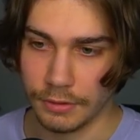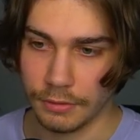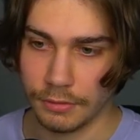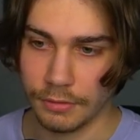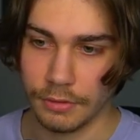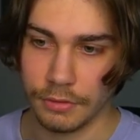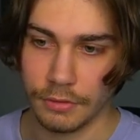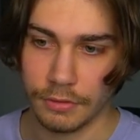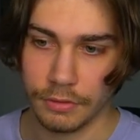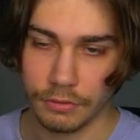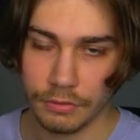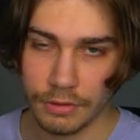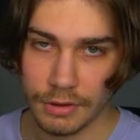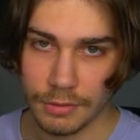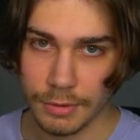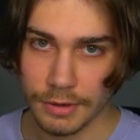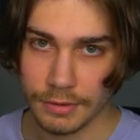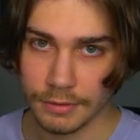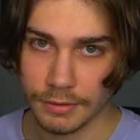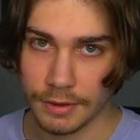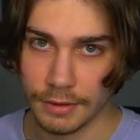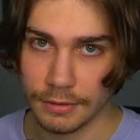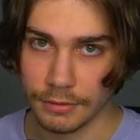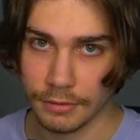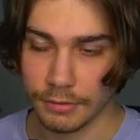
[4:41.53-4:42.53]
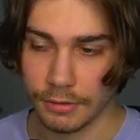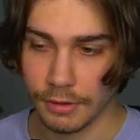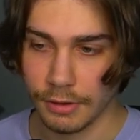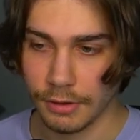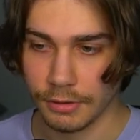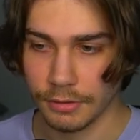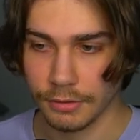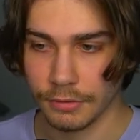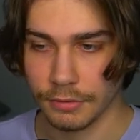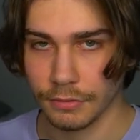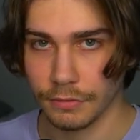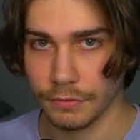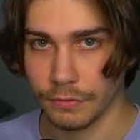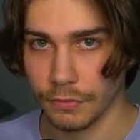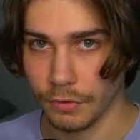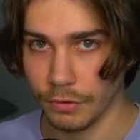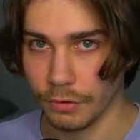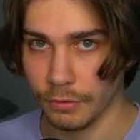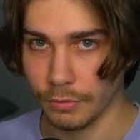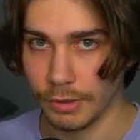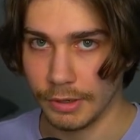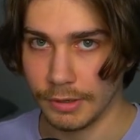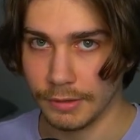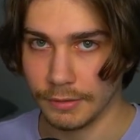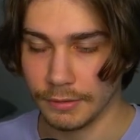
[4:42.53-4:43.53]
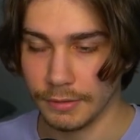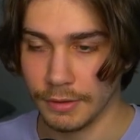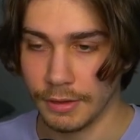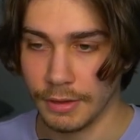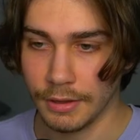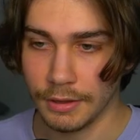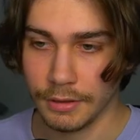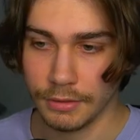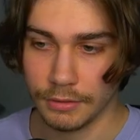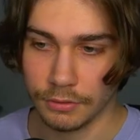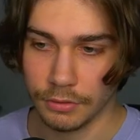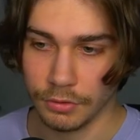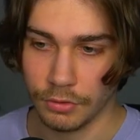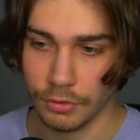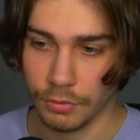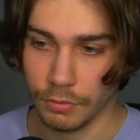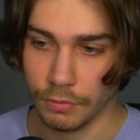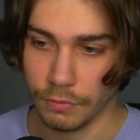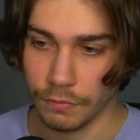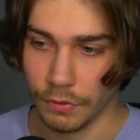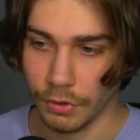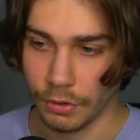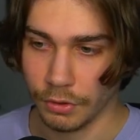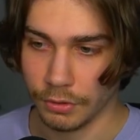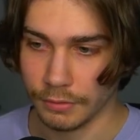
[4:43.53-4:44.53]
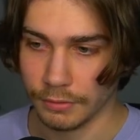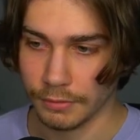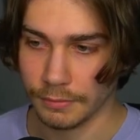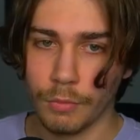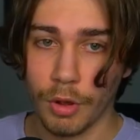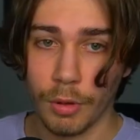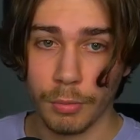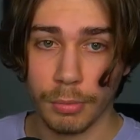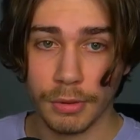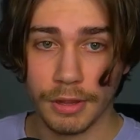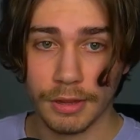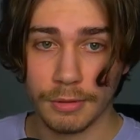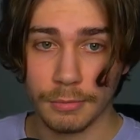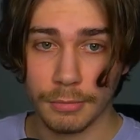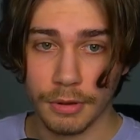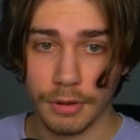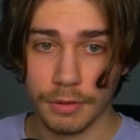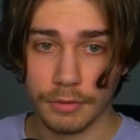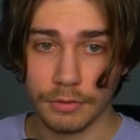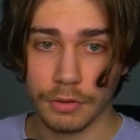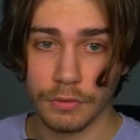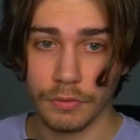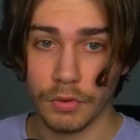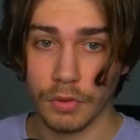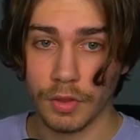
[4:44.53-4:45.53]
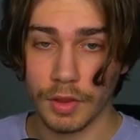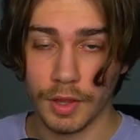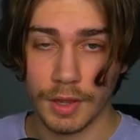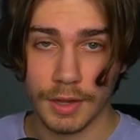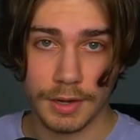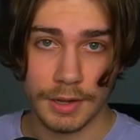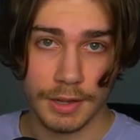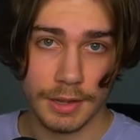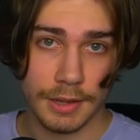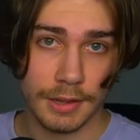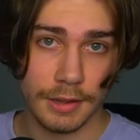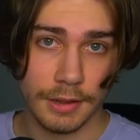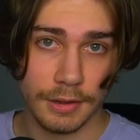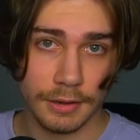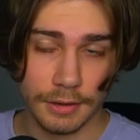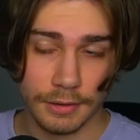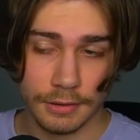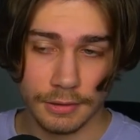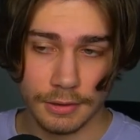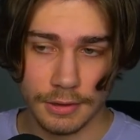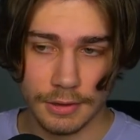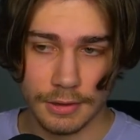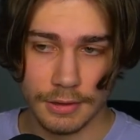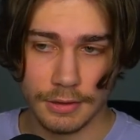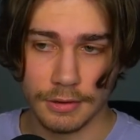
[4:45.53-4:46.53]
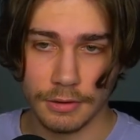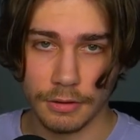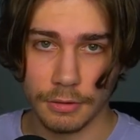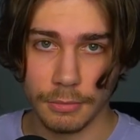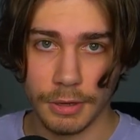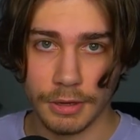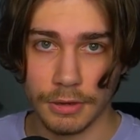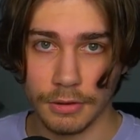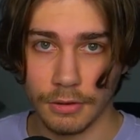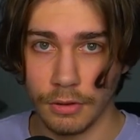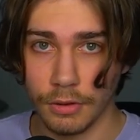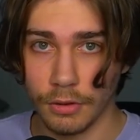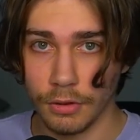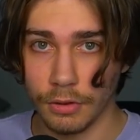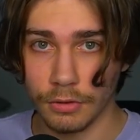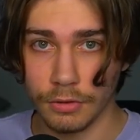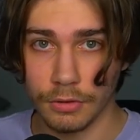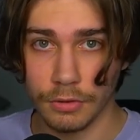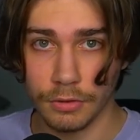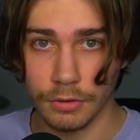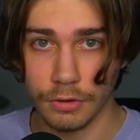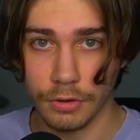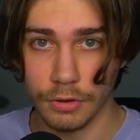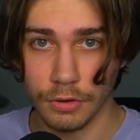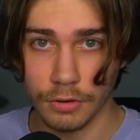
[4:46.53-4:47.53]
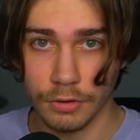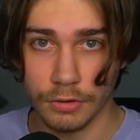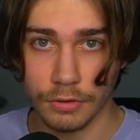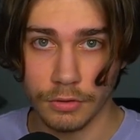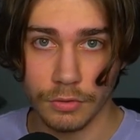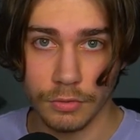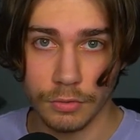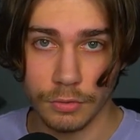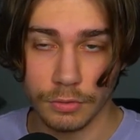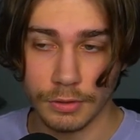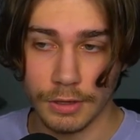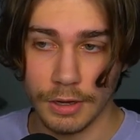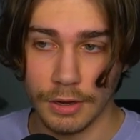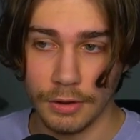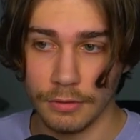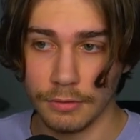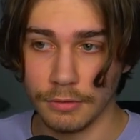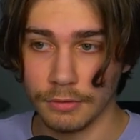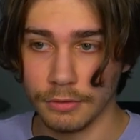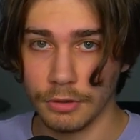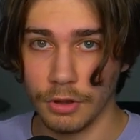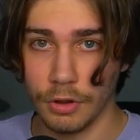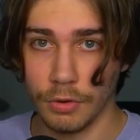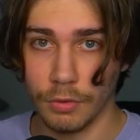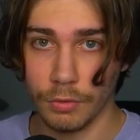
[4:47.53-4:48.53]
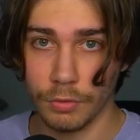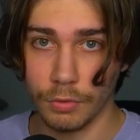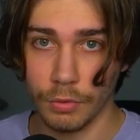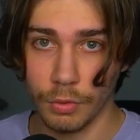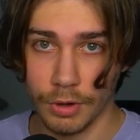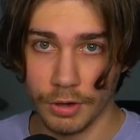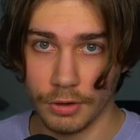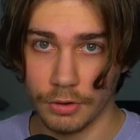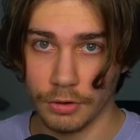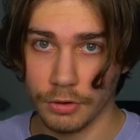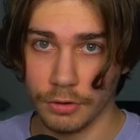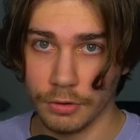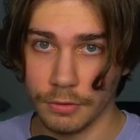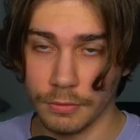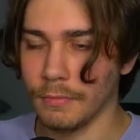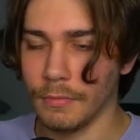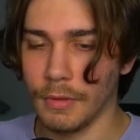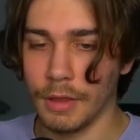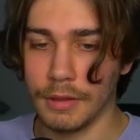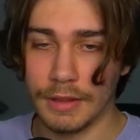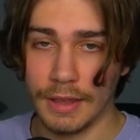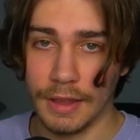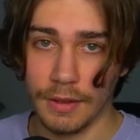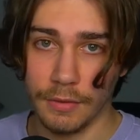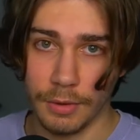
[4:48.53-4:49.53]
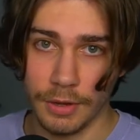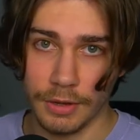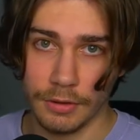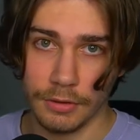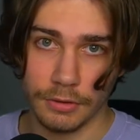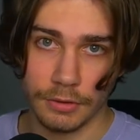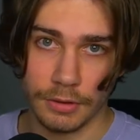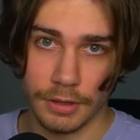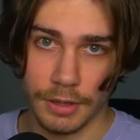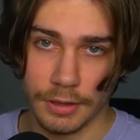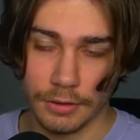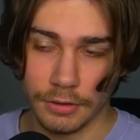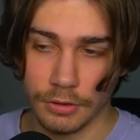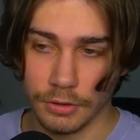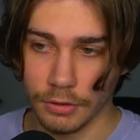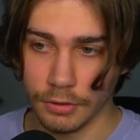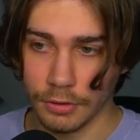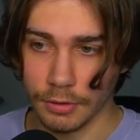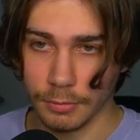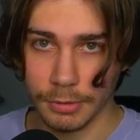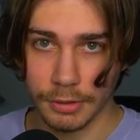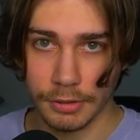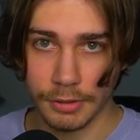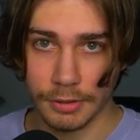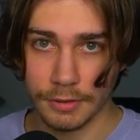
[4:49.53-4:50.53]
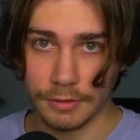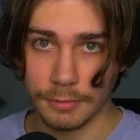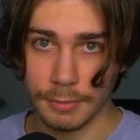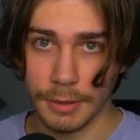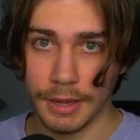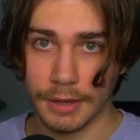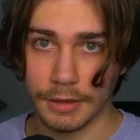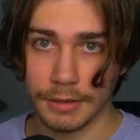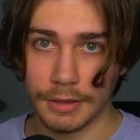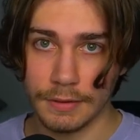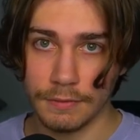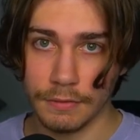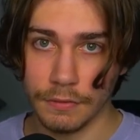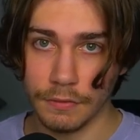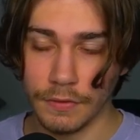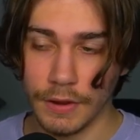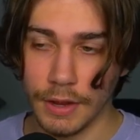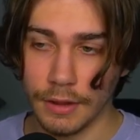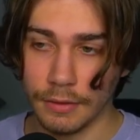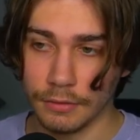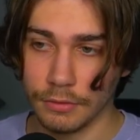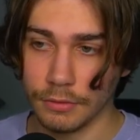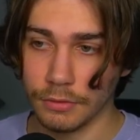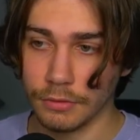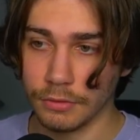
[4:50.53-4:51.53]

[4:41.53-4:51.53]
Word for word: So there's three ways to enter lockers, four ways to vault. While playing monster, if you land a hit on a teen, it'll make all your current cooldowns go quicker and that way you'll get your abilities back even faster.